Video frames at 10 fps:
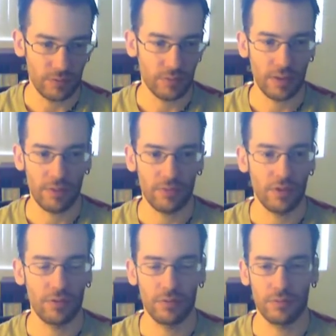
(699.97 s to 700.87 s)
We're going to have
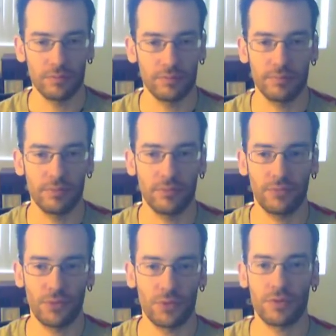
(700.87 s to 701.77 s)
another
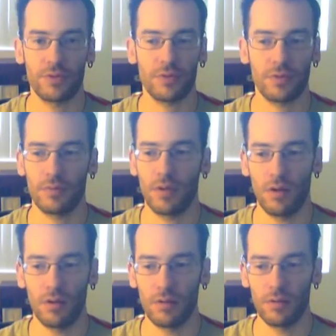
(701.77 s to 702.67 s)
first
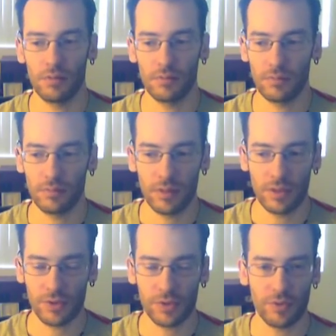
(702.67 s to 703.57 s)

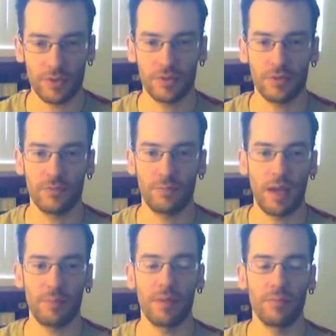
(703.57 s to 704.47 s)
in a series of
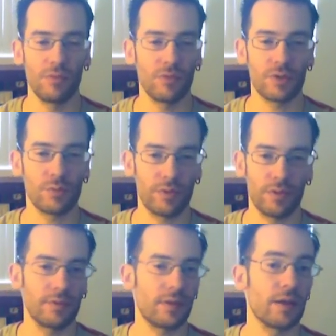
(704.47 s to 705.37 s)
Batman movies
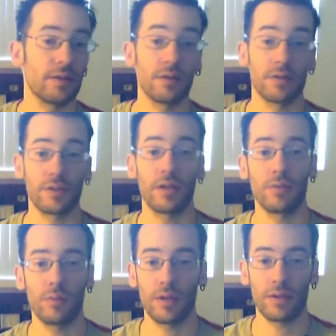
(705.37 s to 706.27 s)
within 10 years
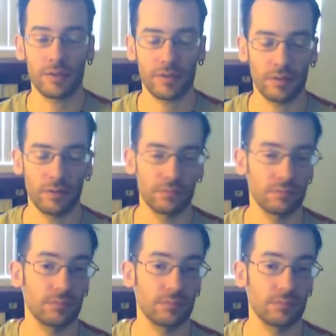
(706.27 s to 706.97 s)
anyway. So